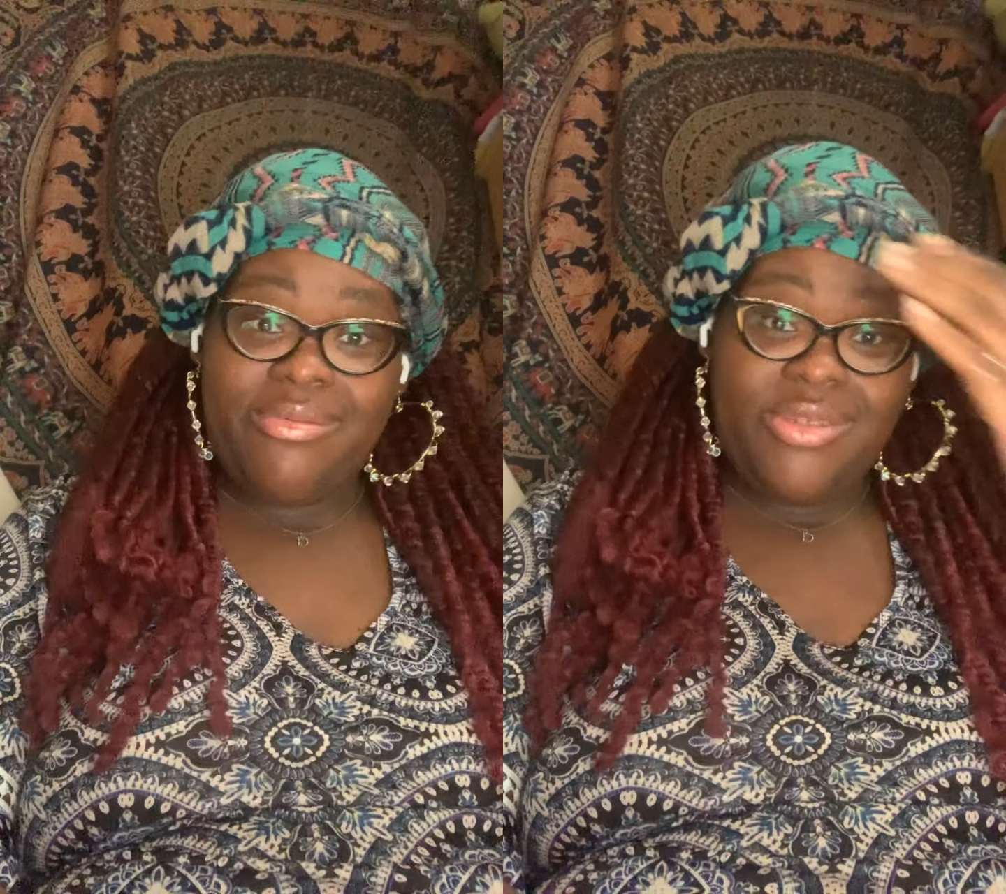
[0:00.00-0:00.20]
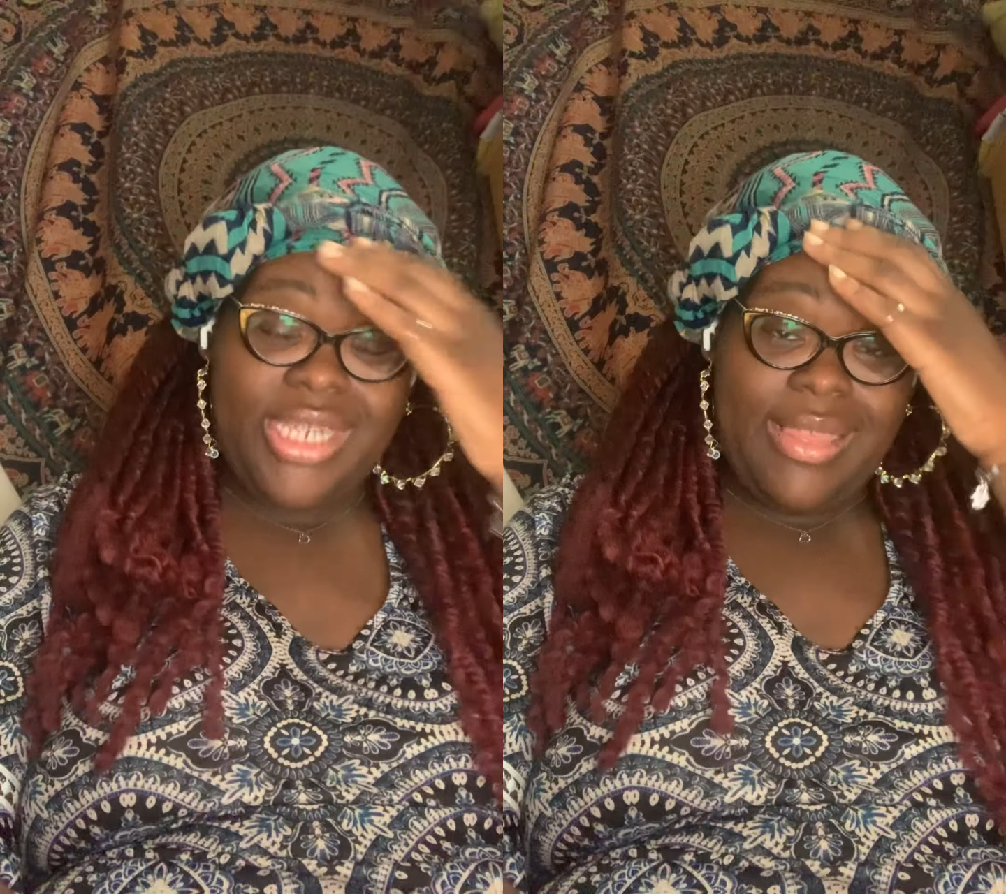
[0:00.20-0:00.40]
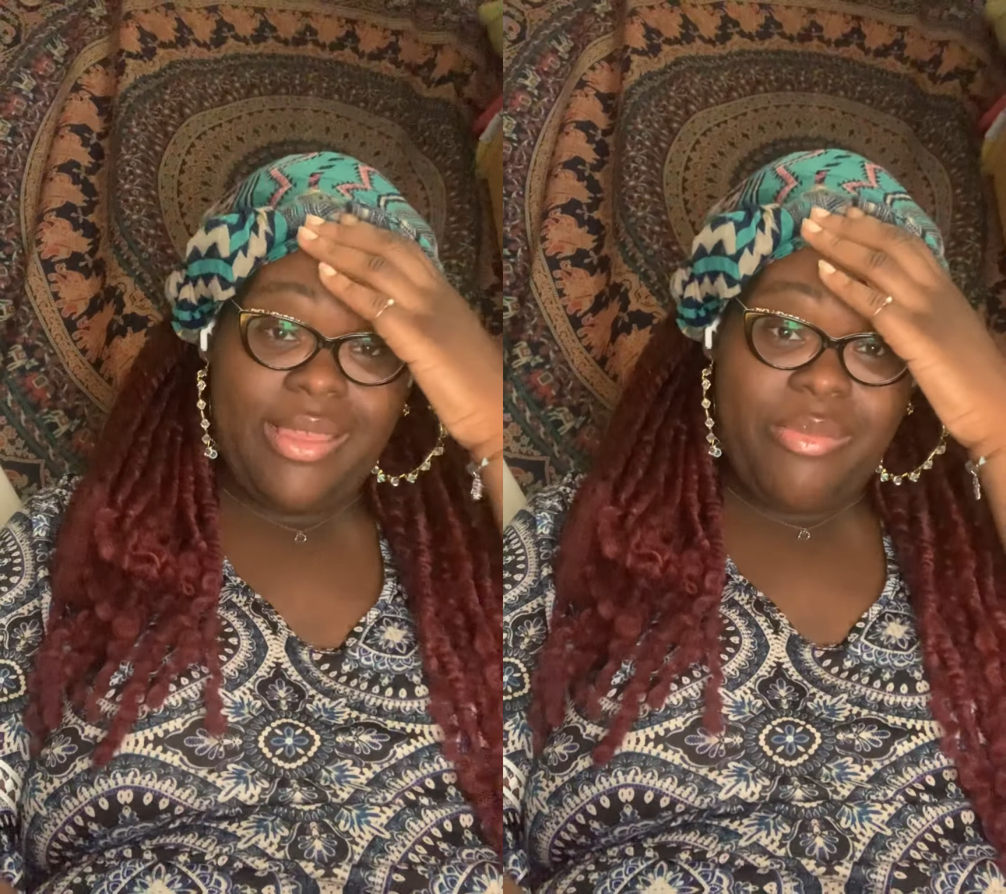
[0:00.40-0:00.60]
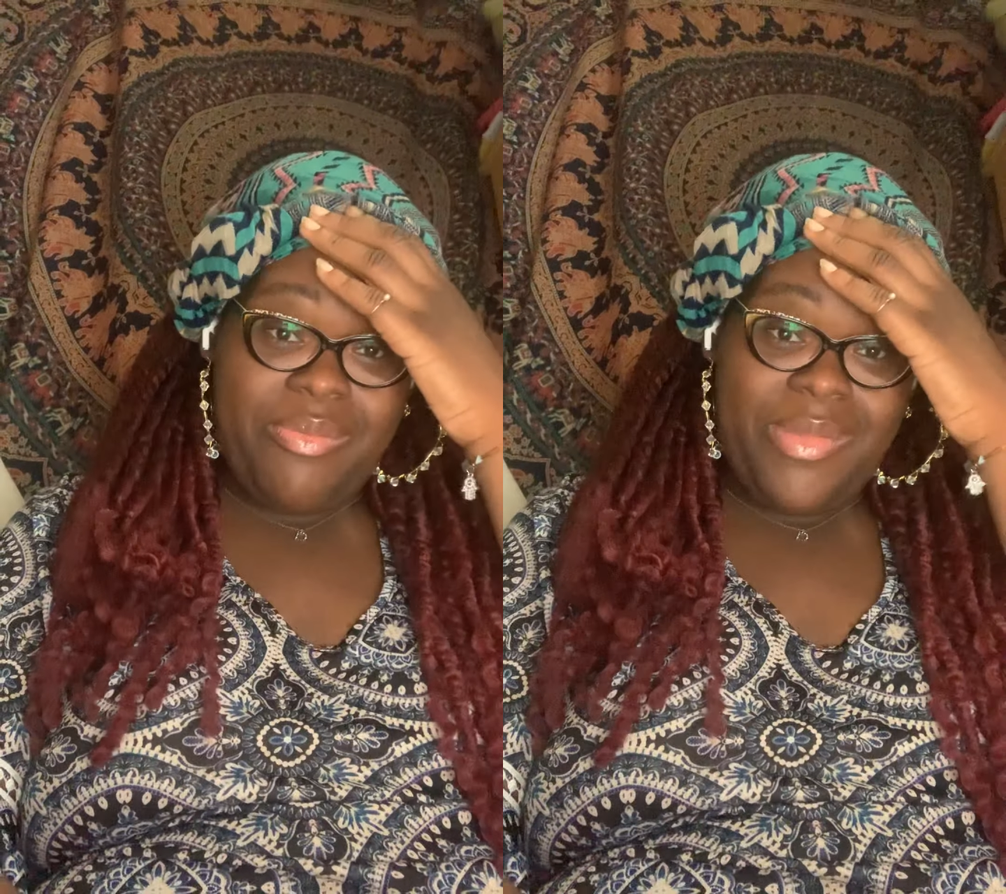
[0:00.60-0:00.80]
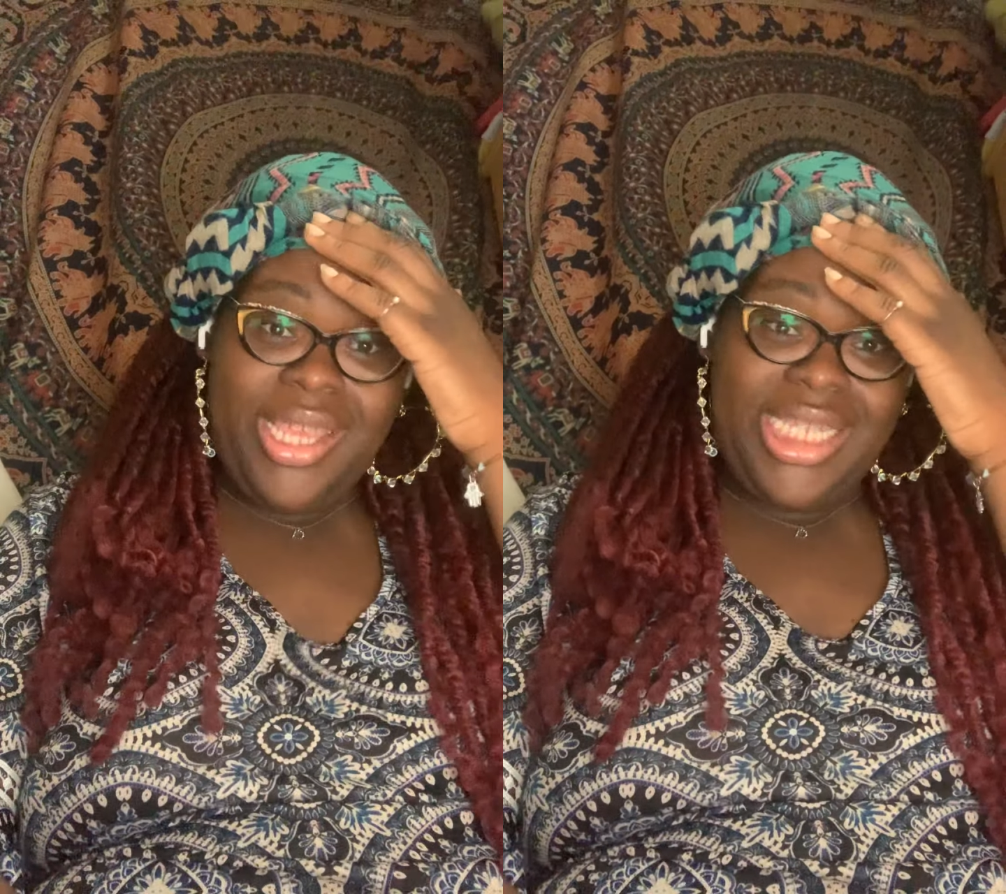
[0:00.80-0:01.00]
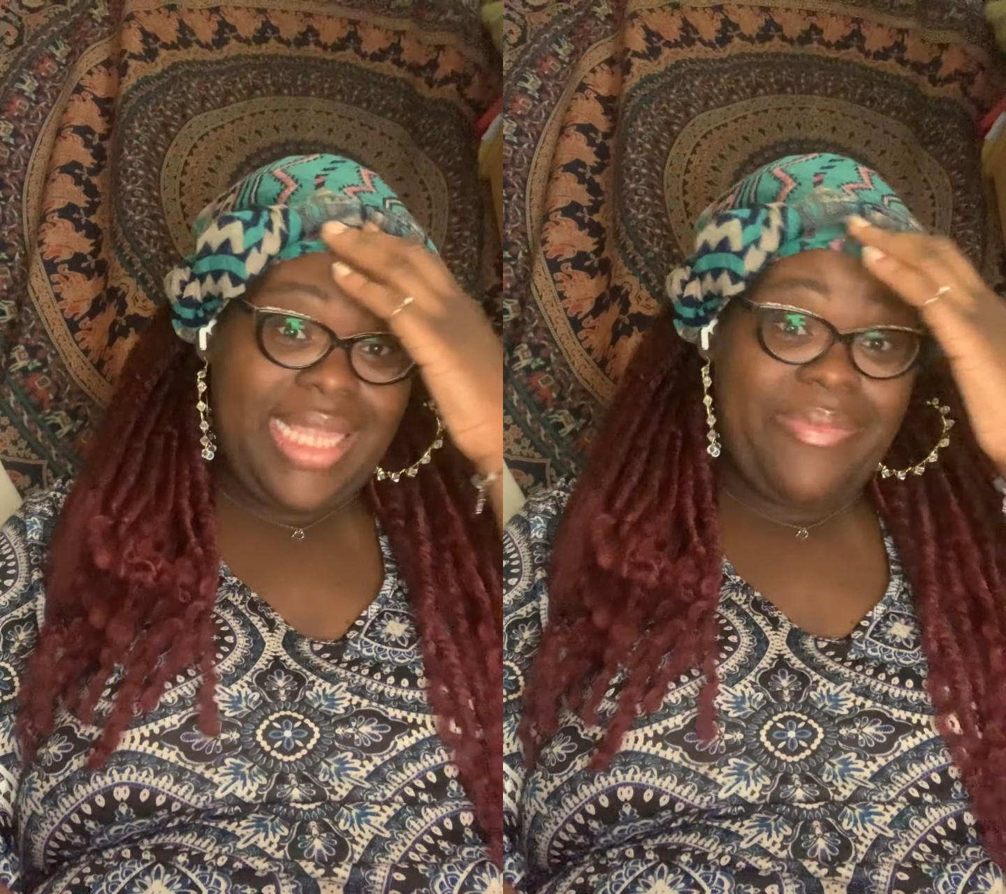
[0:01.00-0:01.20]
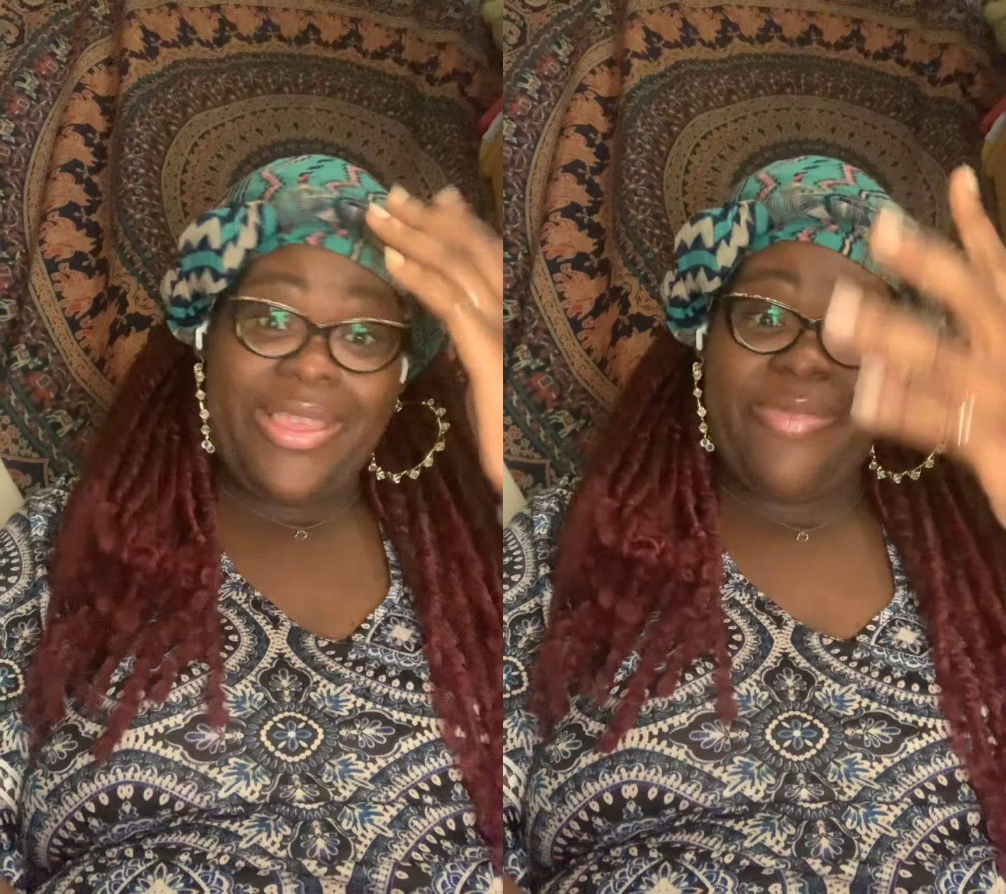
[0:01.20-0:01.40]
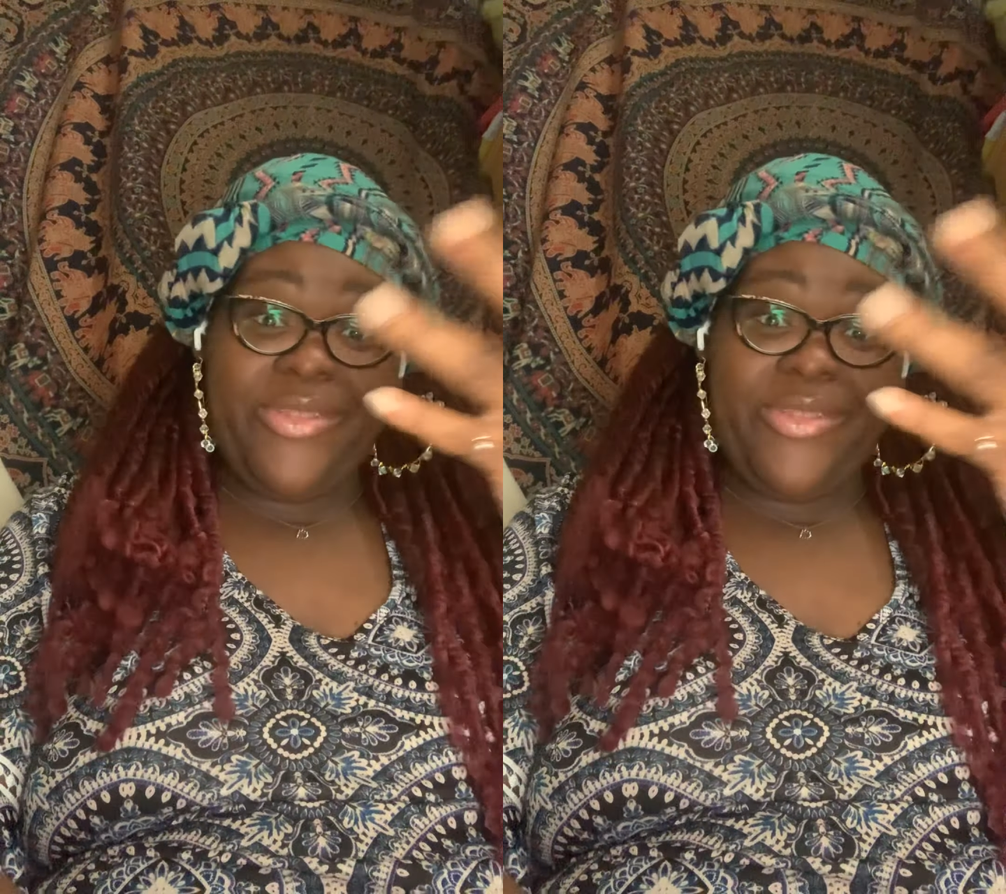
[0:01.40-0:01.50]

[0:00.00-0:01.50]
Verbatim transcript: She's a she speaks